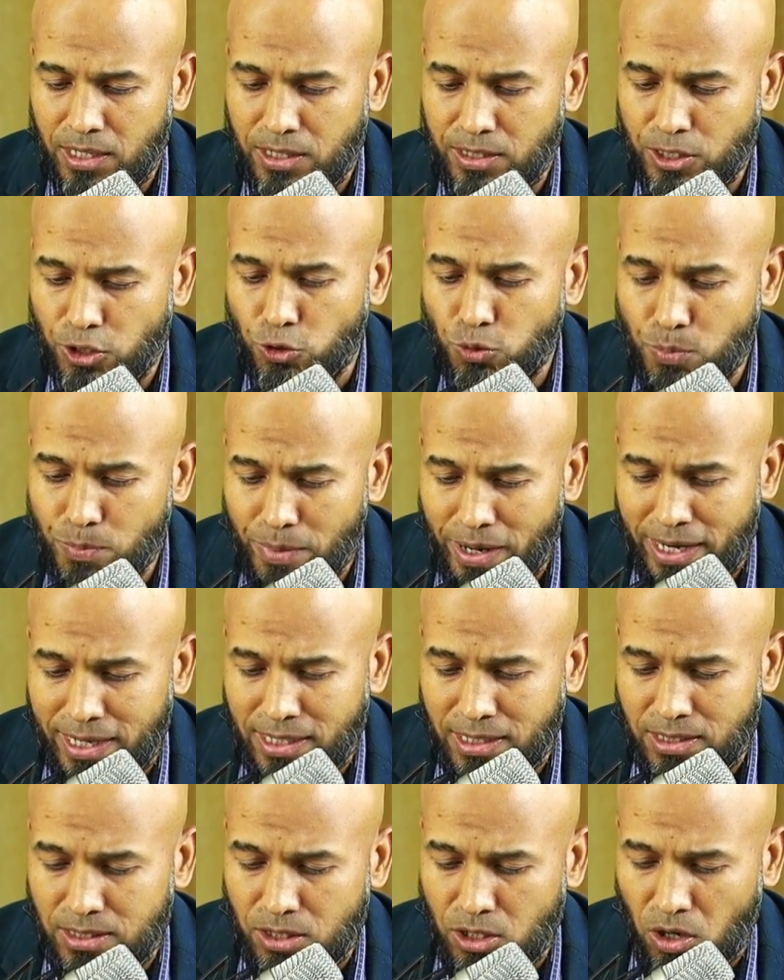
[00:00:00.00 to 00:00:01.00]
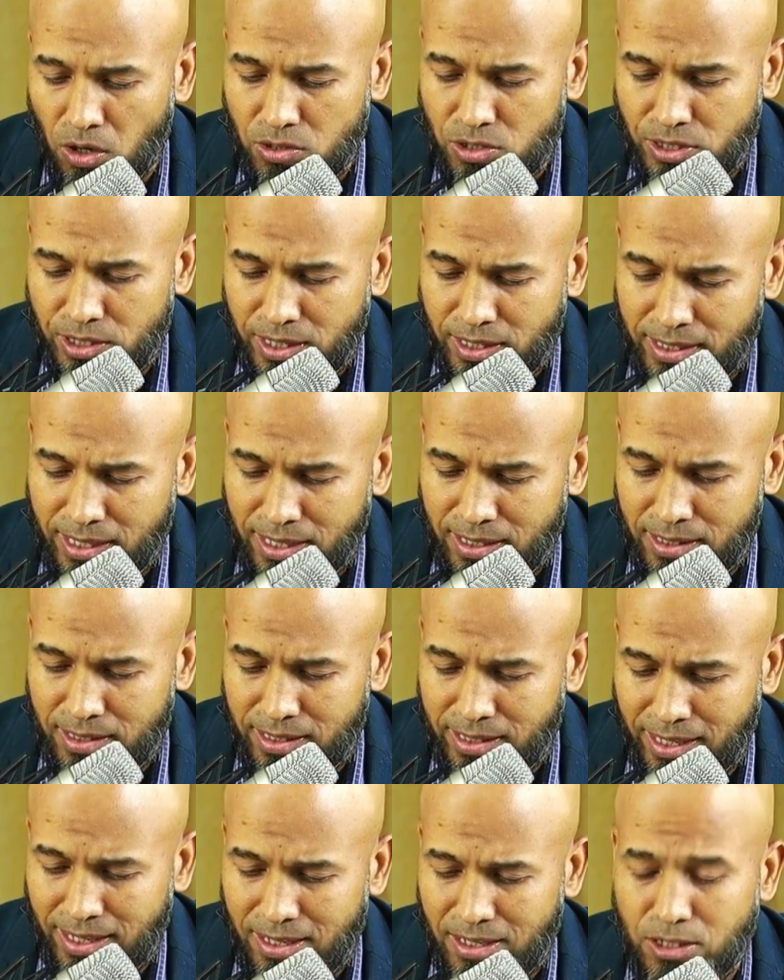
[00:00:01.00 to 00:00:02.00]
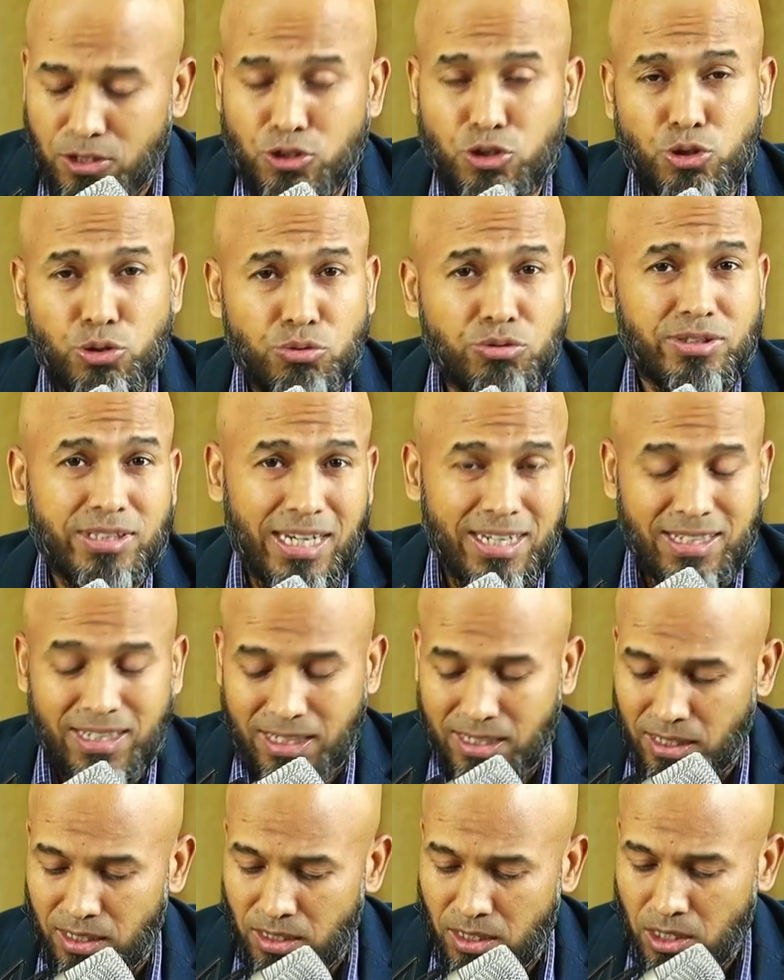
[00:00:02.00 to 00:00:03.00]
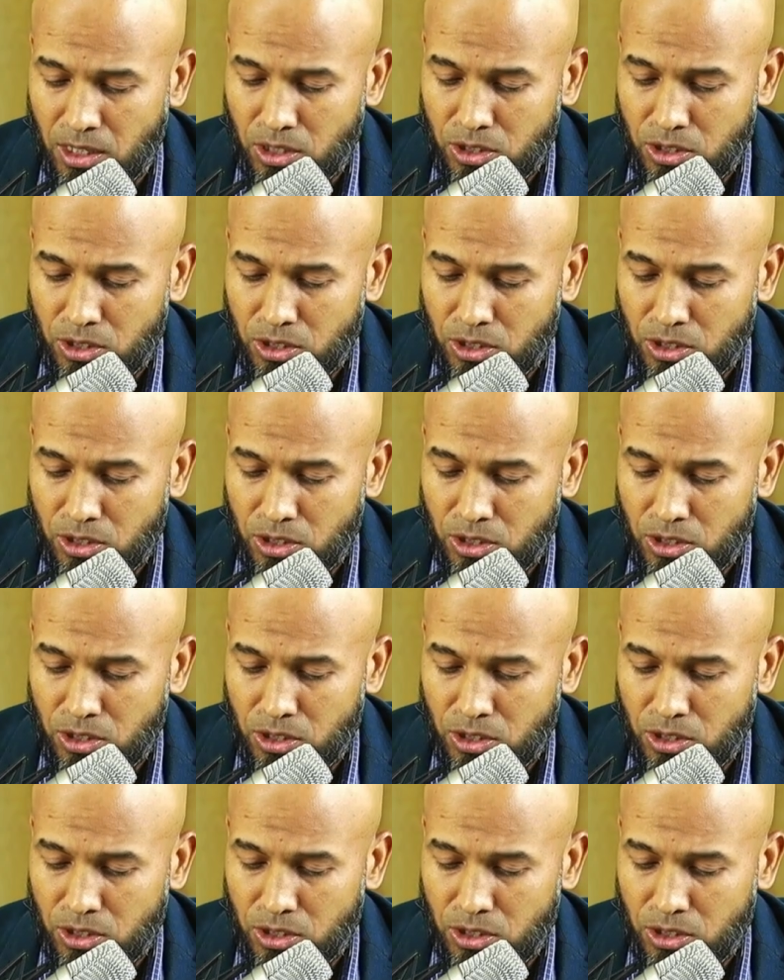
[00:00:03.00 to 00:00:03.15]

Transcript: you might consider that they are too technical.